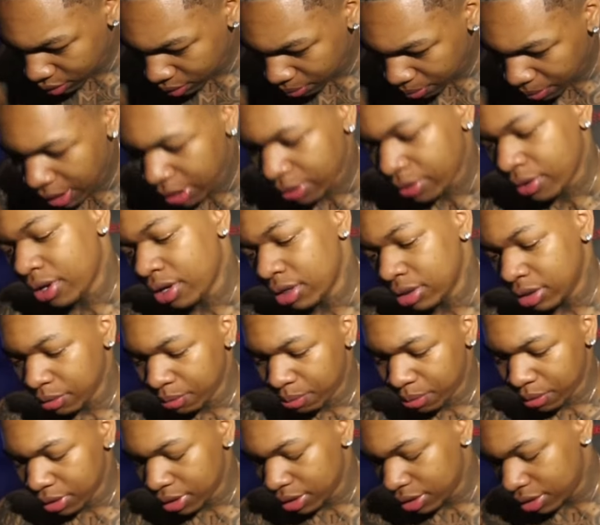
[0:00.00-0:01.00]
Background look
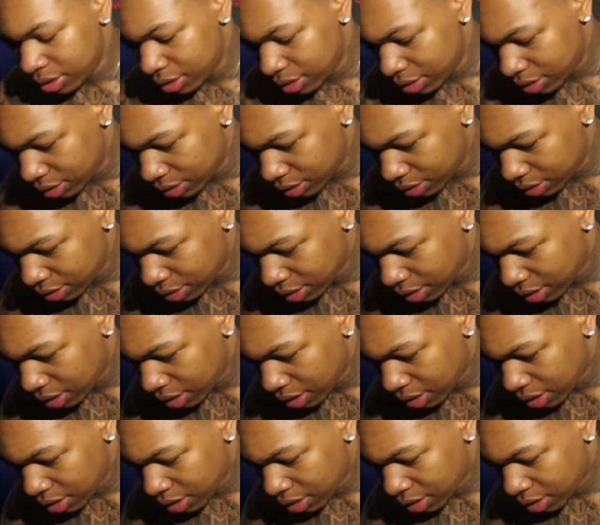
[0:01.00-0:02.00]
pretty good.
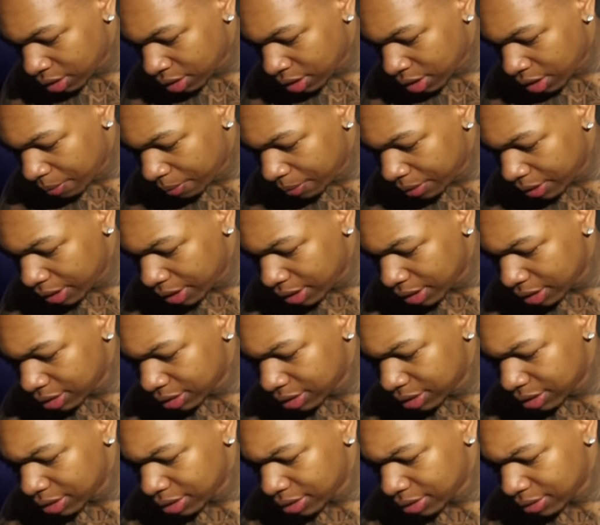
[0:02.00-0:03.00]
I'm gonna get
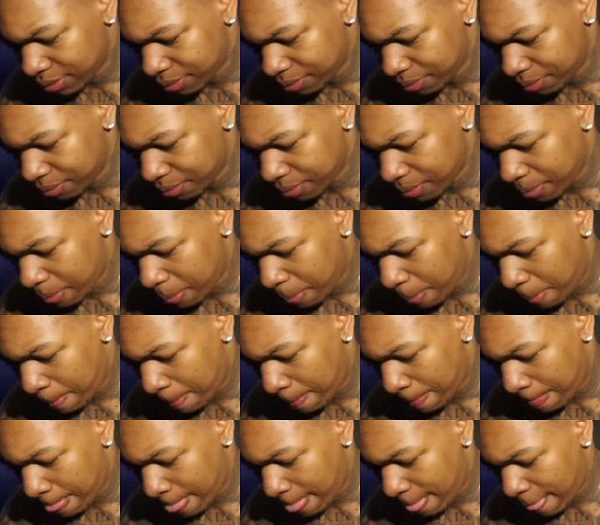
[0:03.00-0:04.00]
this a
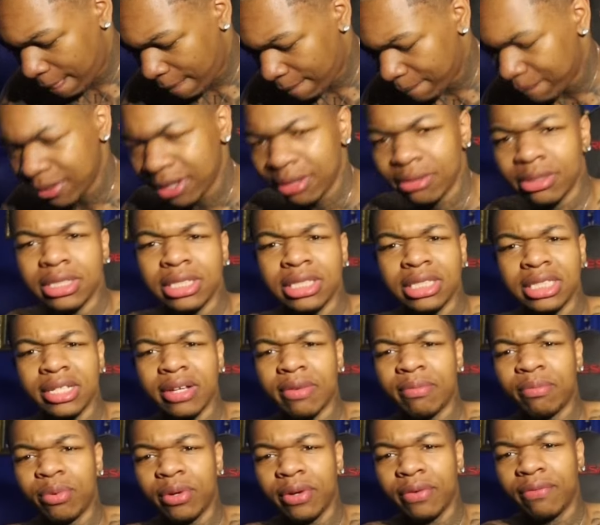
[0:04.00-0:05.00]

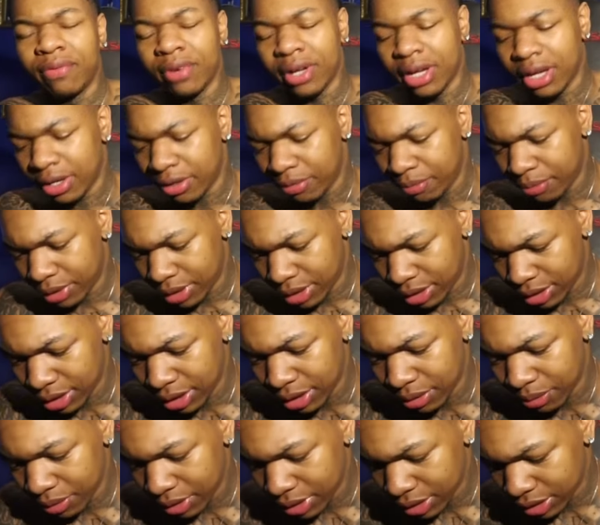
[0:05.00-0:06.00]
7.5, man.
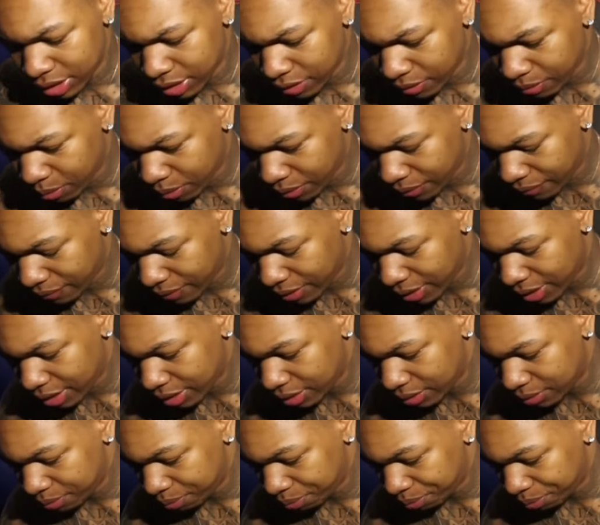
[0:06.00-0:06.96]
Yeah, I'm gonna get 7.5.